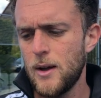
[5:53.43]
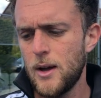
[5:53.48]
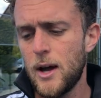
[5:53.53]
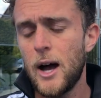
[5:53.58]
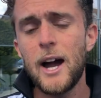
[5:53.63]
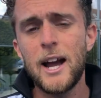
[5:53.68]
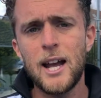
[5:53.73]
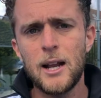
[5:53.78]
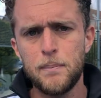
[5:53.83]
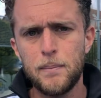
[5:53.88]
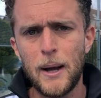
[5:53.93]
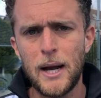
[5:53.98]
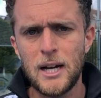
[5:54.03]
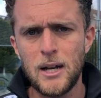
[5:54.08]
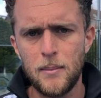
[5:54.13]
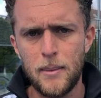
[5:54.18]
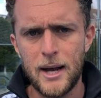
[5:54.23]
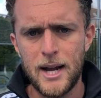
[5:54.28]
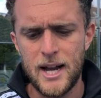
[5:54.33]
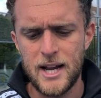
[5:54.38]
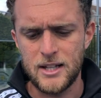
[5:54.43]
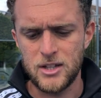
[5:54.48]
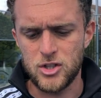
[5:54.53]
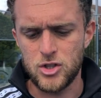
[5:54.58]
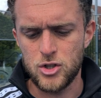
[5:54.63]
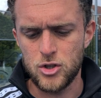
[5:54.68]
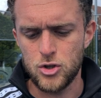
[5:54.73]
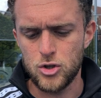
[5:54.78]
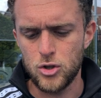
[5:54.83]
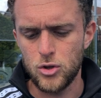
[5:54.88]
I had pain in my
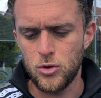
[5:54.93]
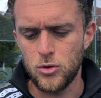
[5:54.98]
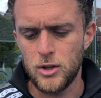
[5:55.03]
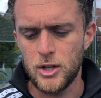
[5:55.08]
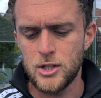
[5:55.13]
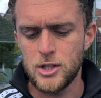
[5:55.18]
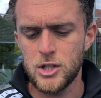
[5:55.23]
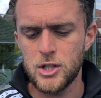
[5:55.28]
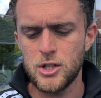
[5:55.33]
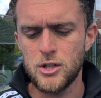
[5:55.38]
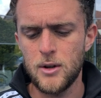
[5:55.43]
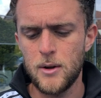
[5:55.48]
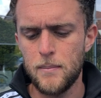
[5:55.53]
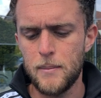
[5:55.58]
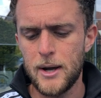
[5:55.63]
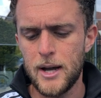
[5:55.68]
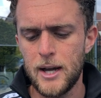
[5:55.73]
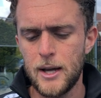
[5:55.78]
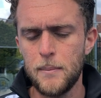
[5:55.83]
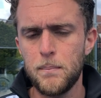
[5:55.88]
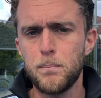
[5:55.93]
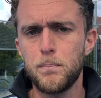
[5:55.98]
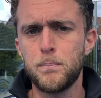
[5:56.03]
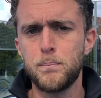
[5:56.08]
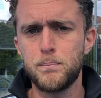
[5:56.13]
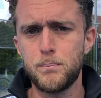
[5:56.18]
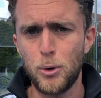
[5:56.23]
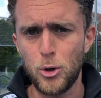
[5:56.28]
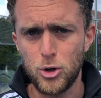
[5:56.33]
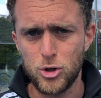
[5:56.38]
hands. So that's my
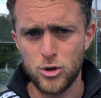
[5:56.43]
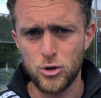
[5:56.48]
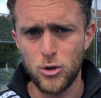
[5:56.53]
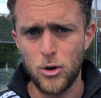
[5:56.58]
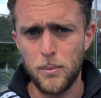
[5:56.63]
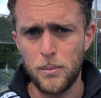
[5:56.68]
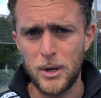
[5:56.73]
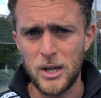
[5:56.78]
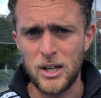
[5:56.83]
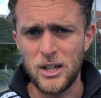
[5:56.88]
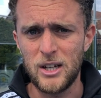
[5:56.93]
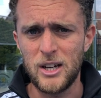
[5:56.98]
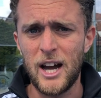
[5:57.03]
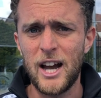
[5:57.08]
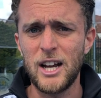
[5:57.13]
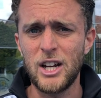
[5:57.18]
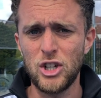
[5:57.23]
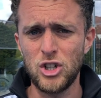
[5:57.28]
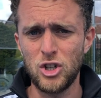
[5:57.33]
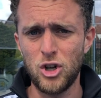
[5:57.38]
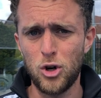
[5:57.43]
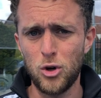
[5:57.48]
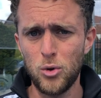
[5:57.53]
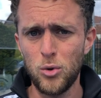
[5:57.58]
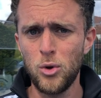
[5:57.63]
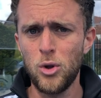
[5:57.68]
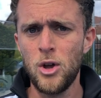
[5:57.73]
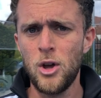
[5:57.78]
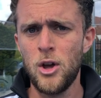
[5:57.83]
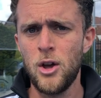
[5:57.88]
personal opinion. I
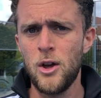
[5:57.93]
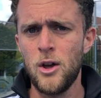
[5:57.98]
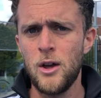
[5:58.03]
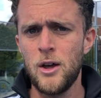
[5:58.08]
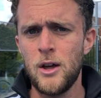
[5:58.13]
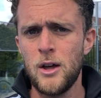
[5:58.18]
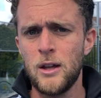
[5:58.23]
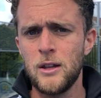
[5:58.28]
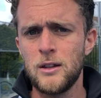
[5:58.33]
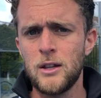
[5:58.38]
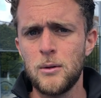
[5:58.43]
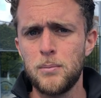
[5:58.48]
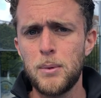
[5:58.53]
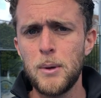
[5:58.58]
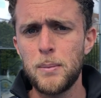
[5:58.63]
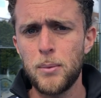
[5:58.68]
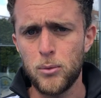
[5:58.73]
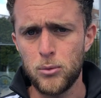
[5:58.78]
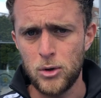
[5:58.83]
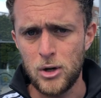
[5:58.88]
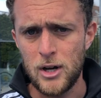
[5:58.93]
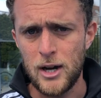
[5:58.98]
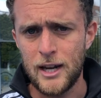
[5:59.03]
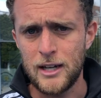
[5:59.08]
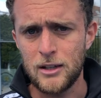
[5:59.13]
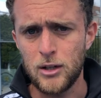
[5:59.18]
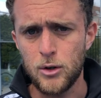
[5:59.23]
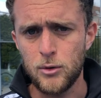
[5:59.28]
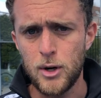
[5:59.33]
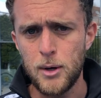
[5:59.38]
know that people really
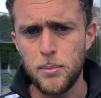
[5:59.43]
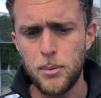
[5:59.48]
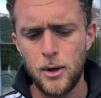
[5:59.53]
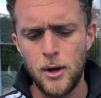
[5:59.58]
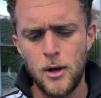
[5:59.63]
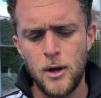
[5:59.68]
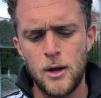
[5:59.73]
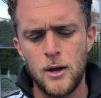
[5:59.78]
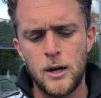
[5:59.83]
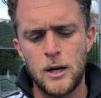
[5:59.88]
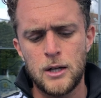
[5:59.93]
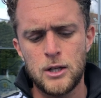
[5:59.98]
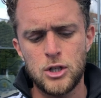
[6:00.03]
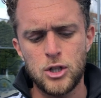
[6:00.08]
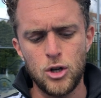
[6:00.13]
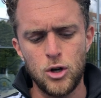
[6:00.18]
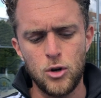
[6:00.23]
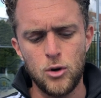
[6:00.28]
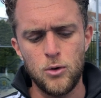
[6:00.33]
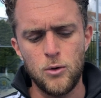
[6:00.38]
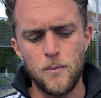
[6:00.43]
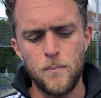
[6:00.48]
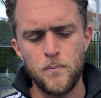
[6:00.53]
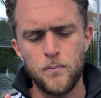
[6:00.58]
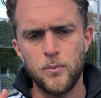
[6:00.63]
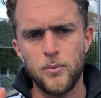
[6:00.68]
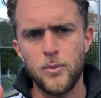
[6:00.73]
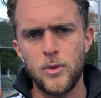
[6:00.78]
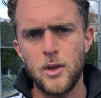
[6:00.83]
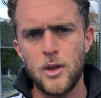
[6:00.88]
like the grip. So
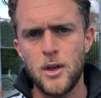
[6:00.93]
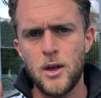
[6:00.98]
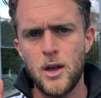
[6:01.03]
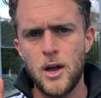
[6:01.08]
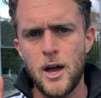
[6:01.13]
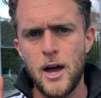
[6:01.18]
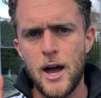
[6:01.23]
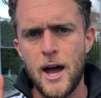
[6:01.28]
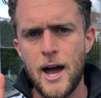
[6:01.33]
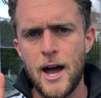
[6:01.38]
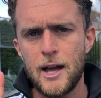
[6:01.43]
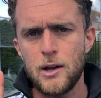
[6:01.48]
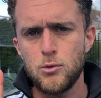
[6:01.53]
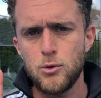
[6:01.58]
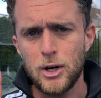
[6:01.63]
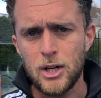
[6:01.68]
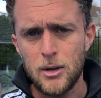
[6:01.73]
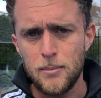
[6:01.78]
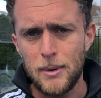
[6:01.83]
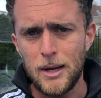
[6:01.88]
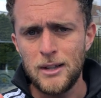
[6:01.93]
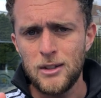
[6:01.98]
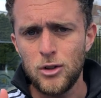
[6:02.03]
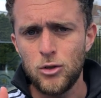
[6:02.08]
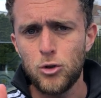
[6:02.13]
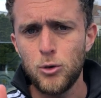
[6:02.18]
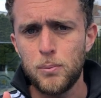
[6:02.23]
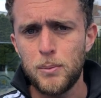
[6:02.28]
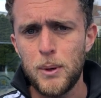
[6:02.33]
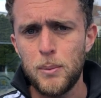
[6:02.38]
I recommend
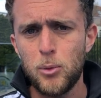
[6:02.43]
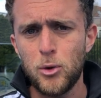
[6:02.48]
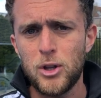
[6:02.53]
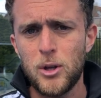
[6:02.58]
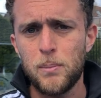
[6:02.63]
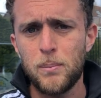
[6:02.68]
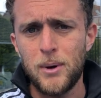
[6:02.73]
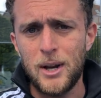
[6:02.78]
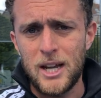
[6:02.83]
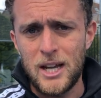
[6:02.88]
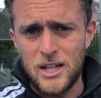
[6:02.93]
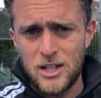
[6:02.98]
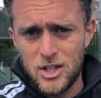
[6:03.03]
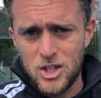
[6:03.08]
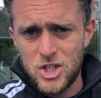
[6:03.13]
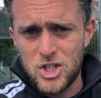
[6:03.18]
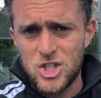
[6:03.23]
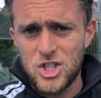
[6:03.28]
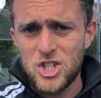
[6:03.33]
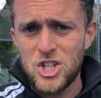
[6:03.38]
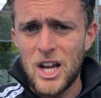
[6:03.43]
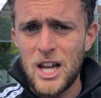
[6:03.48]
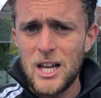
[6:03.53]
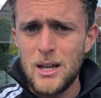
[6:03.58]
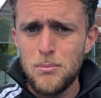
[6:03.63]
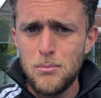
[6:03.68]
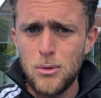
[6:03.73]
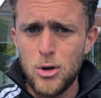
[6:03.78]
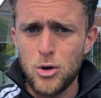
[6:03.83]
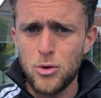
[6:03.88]
it to people that play in the
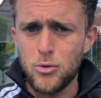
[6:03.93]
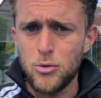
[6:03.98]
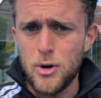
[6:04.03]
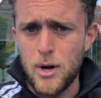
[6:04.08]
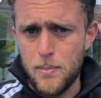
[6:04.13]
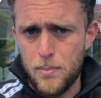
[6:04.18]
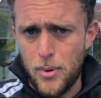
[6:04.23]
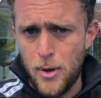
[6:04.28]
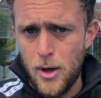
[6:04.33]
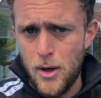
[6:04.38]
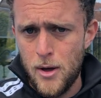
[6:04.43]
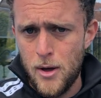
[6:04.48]
same grip